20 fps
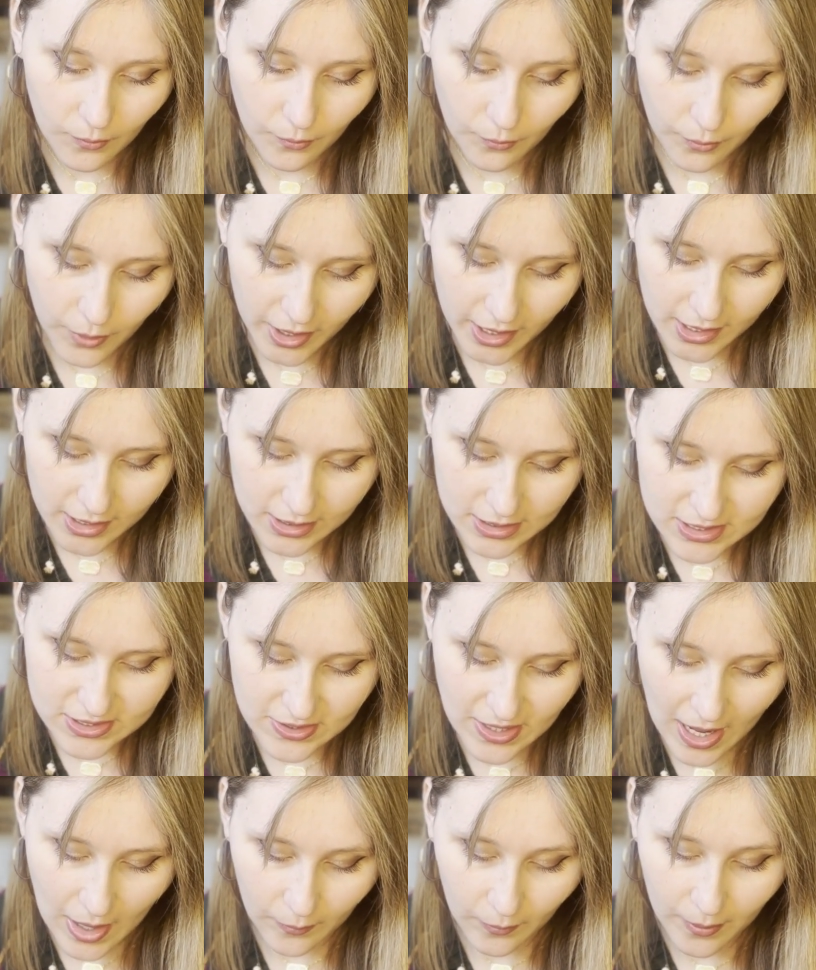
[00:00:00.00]
we're going to do
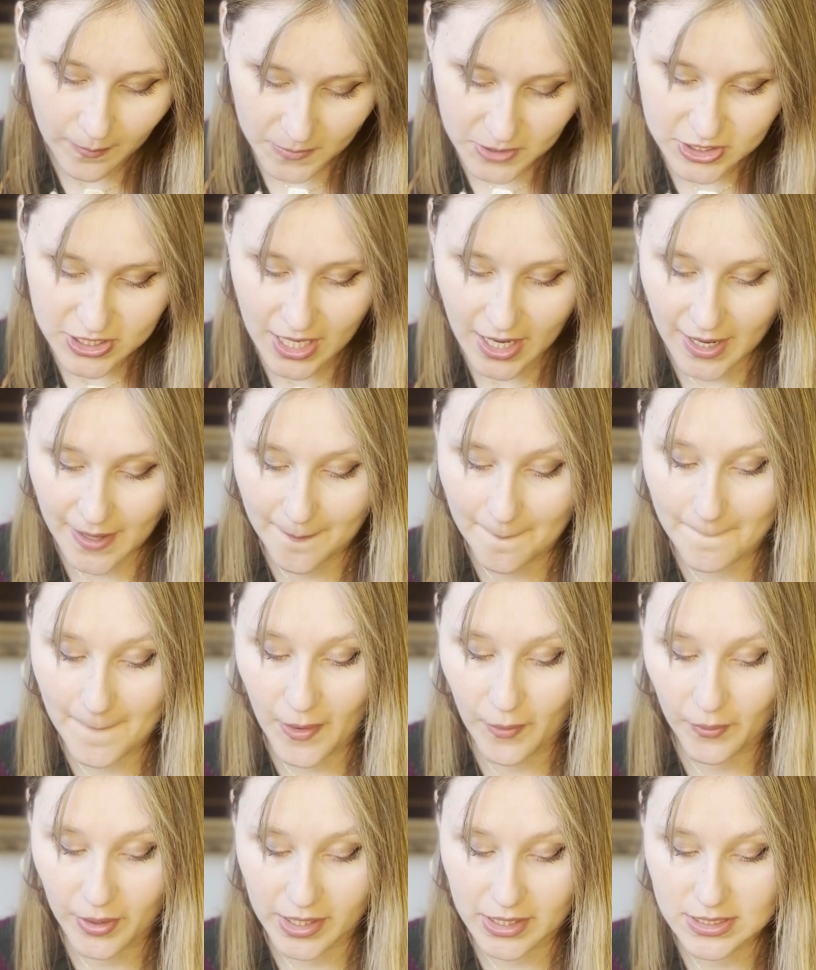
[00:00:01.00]
that one more time,
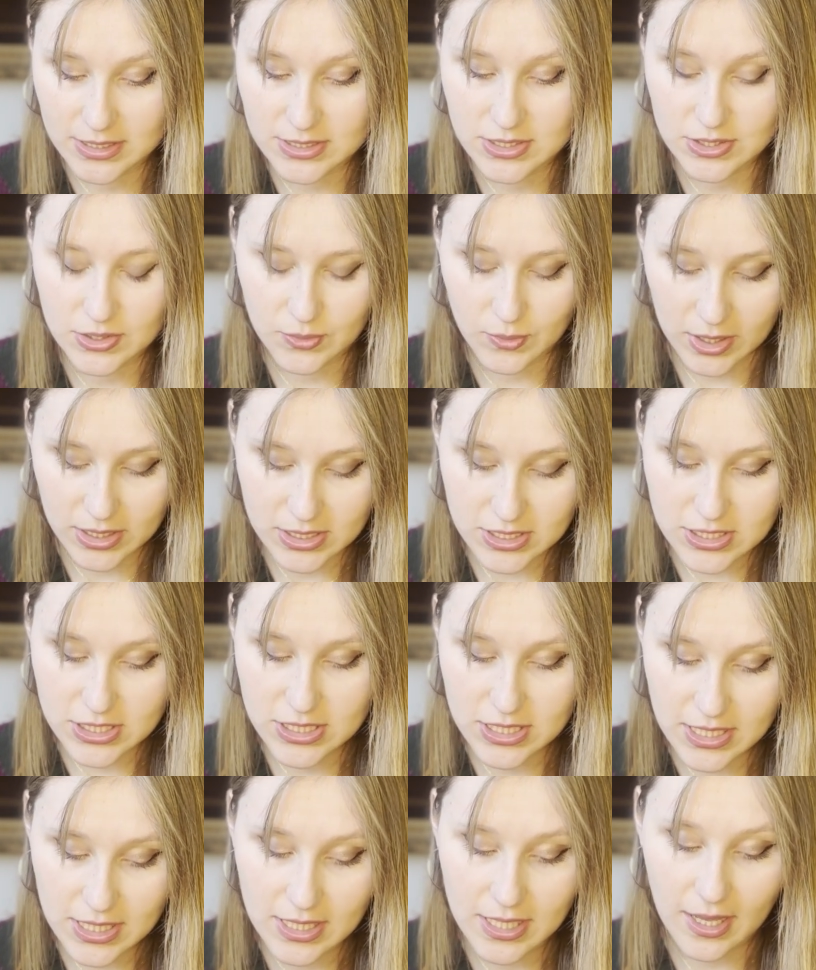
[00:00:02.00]
but we're going to do
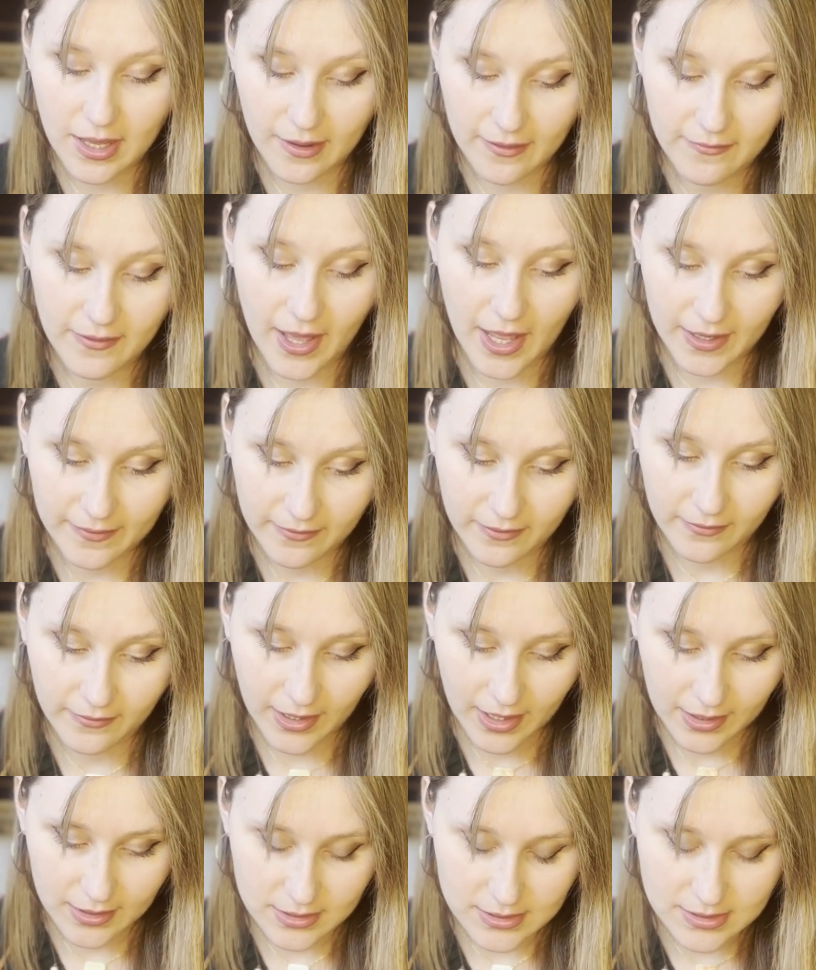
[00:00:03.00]
g of f of
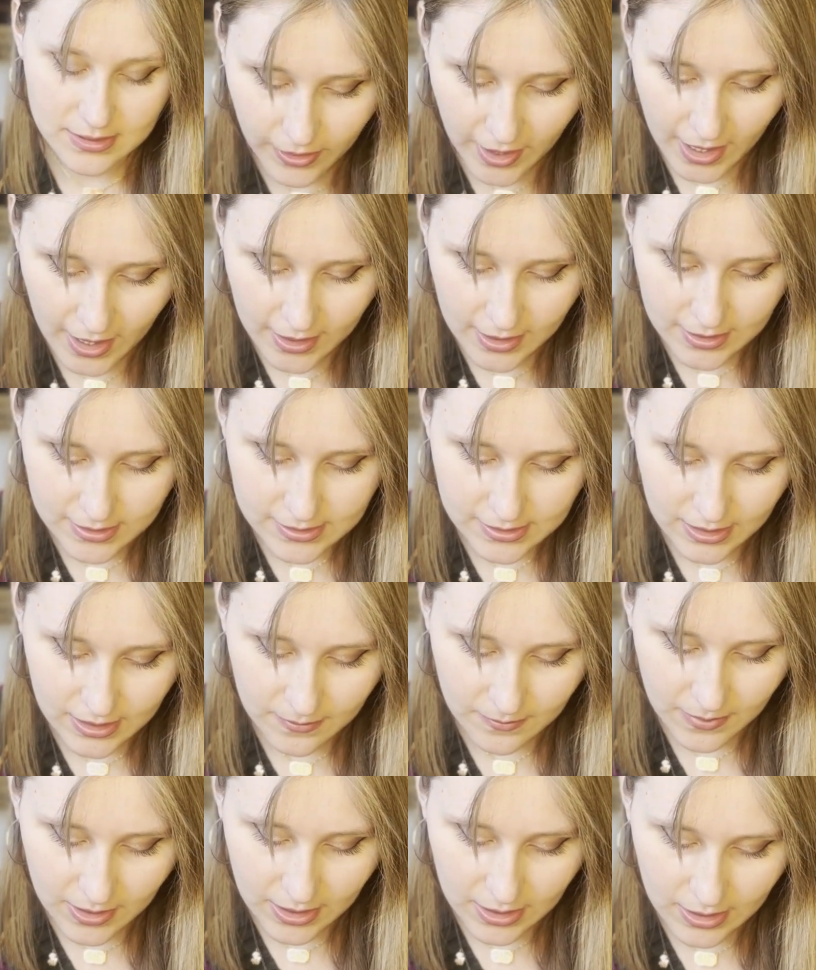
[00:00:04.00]
x. That is going
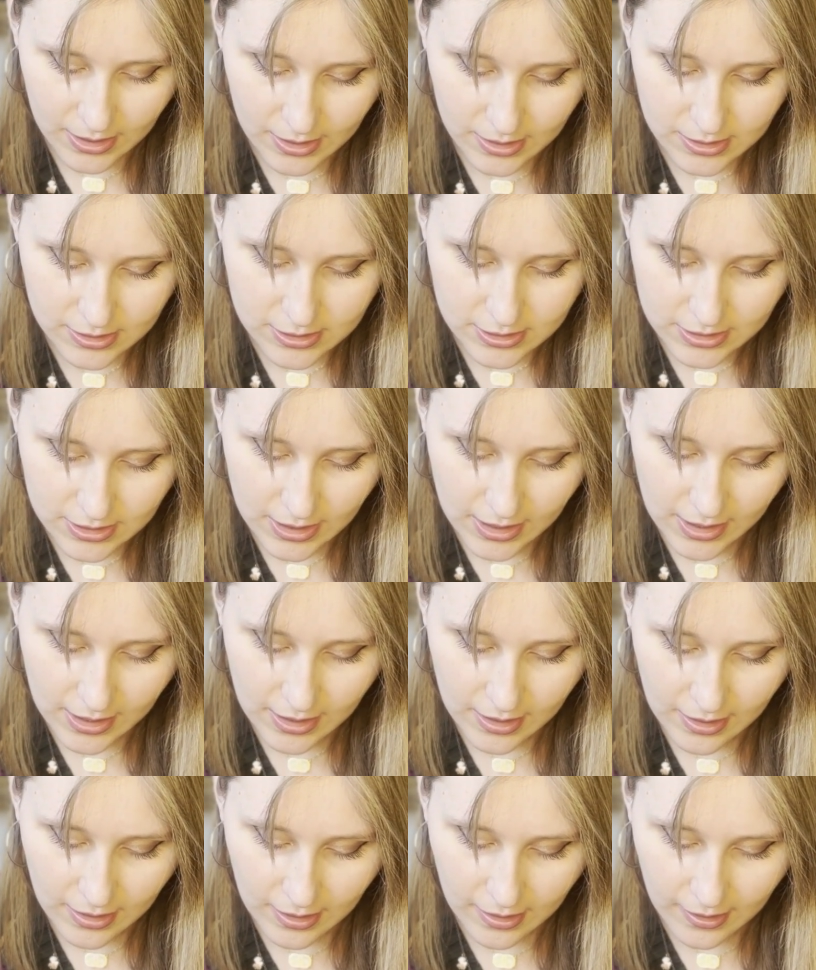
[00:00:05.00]
to be
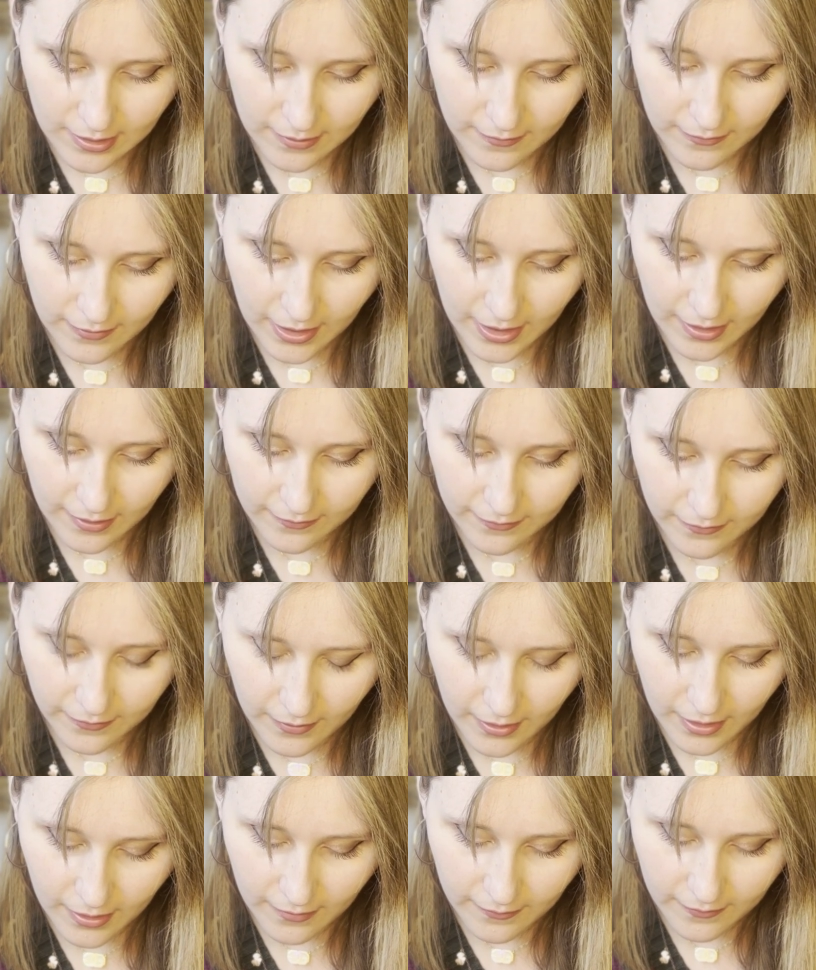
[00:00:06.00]
g of f
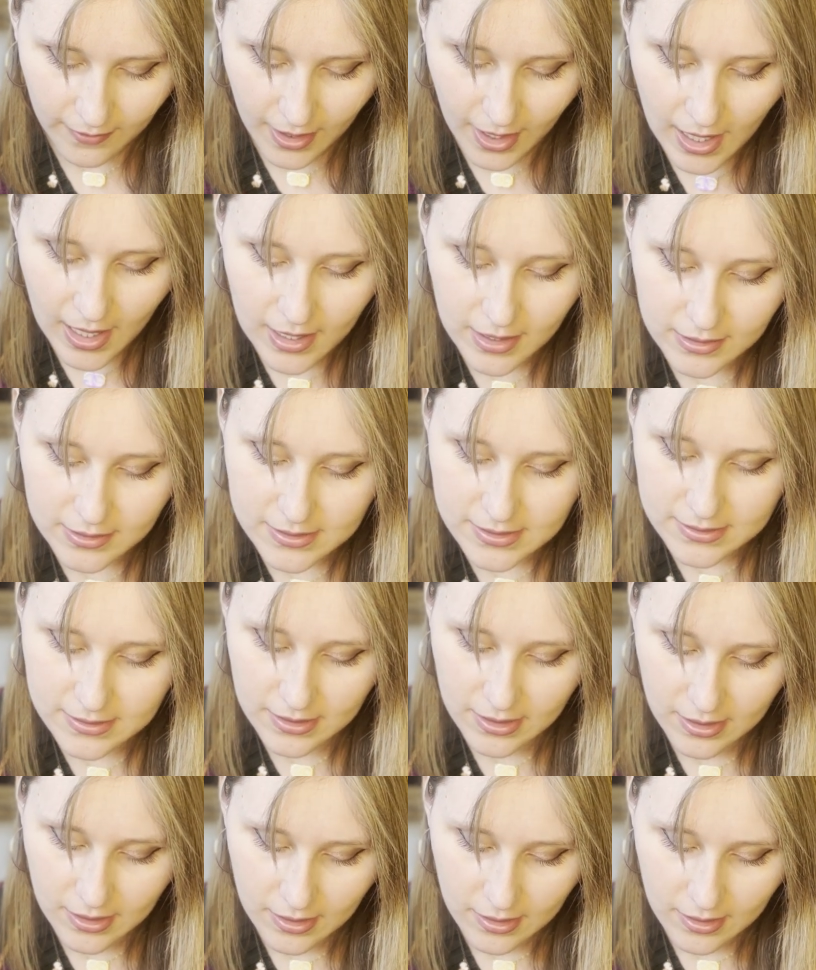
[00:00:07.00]
of x.